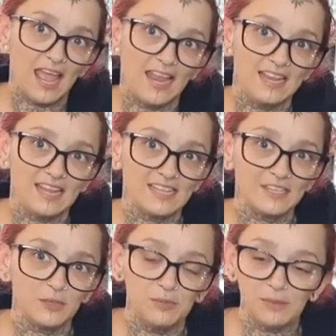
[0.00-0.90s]
and a
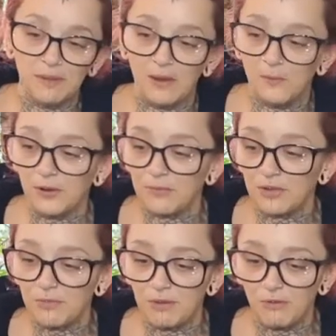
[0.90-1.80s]
little bit about what I'm
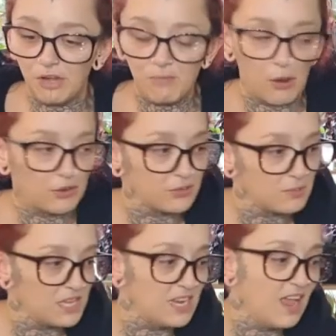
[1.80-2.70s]
going to be repotting
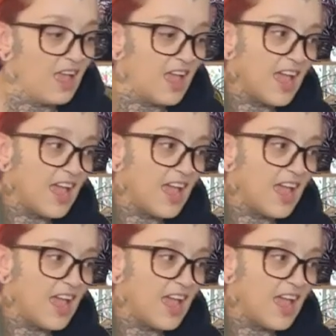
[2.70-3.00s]
them in.